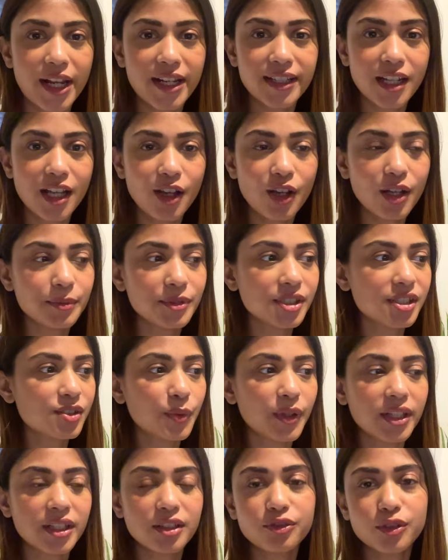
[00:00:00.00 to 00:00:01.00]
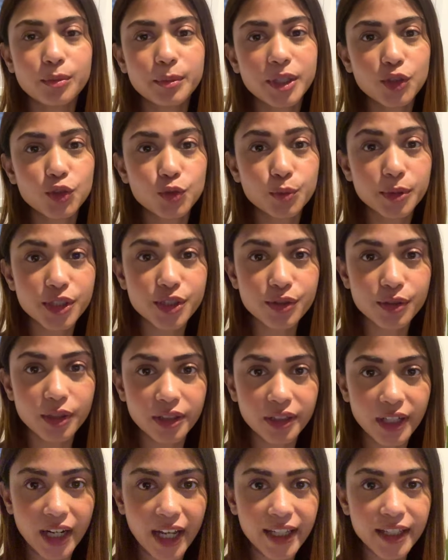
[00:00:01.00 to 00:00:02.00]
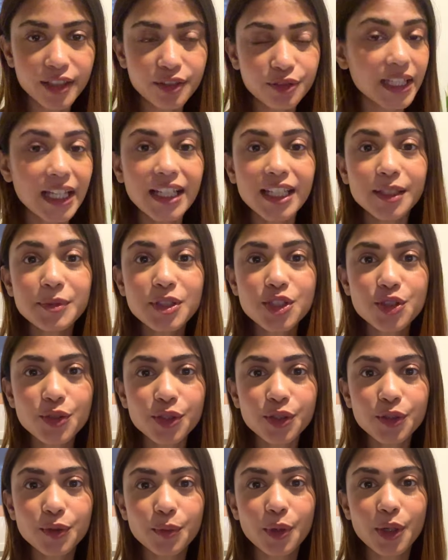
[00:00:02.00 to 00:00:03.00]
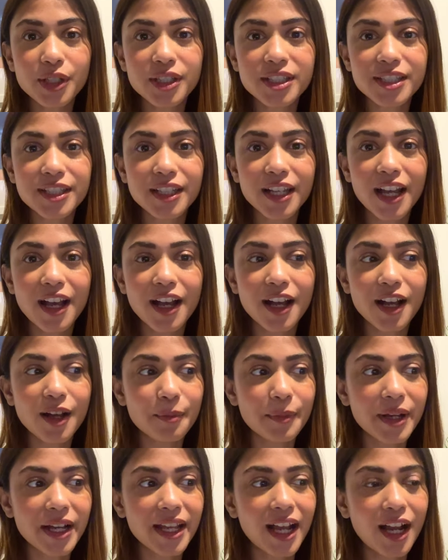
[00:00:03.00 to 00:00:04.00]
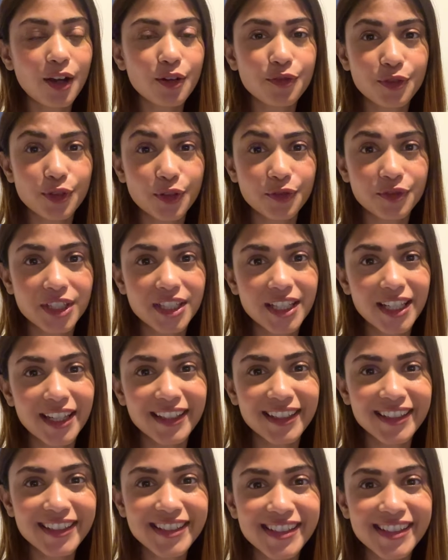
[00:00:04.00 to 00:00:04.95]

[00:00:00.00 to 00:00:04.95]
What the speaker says: right now I'm just waiting for my Uber to arrive. Yeah, let me show you what my outfit of the day